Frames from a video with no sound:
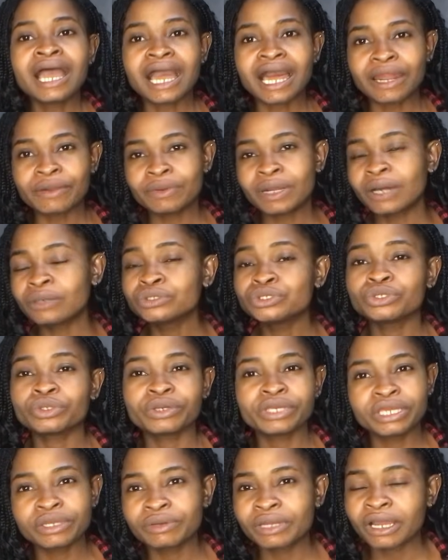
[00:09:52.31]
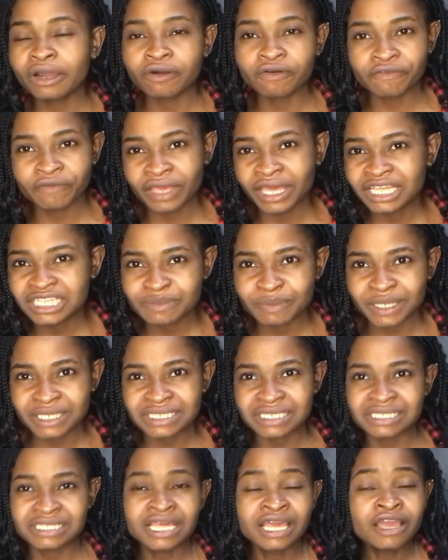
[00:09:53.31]
around your area of
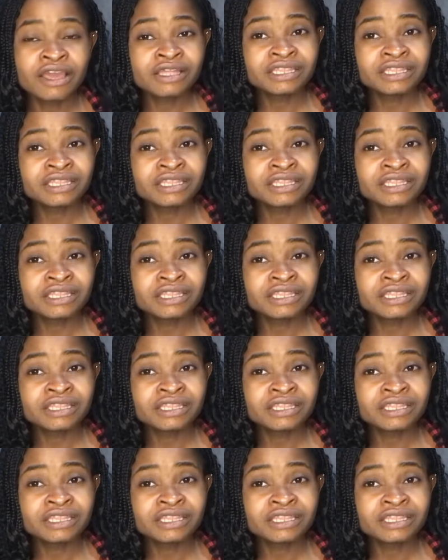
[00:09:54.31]
expertise.